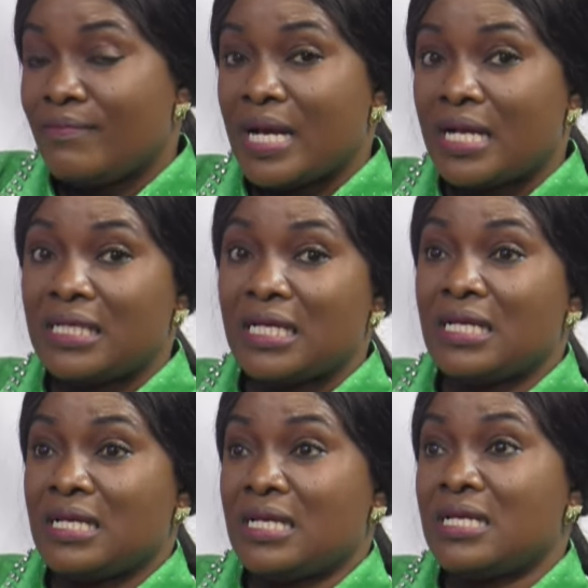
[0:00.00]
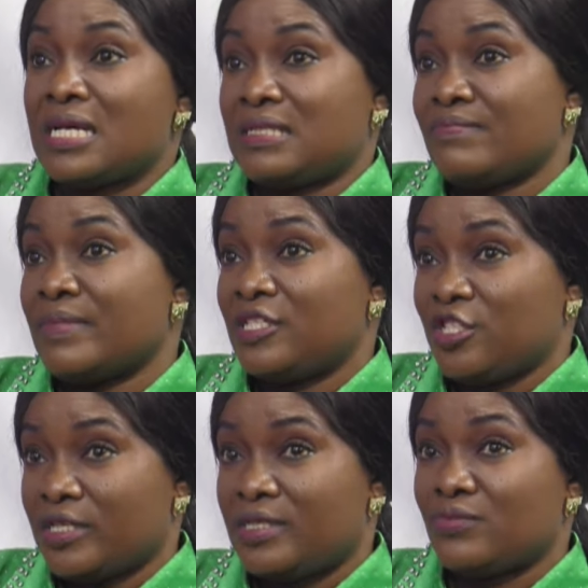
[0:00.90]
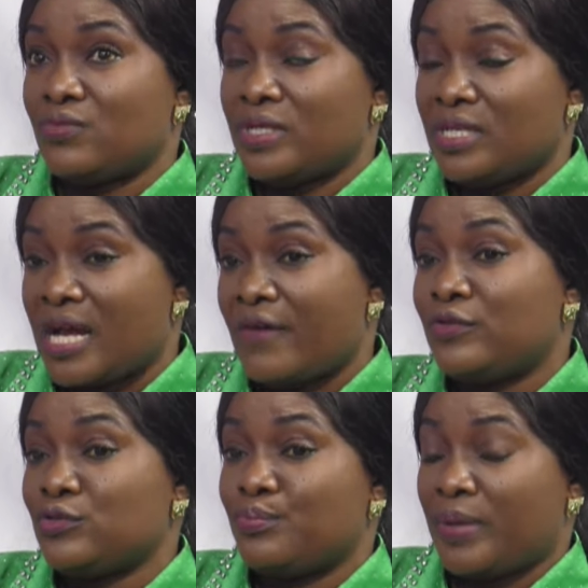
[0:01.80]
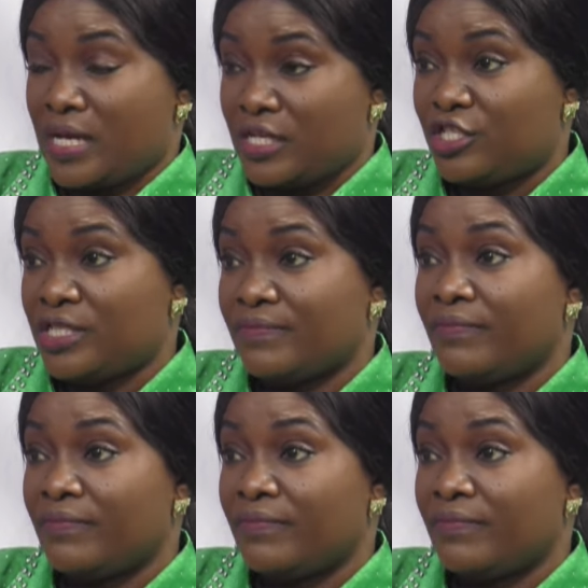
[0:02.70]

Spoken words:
But in as much as we have to punish him,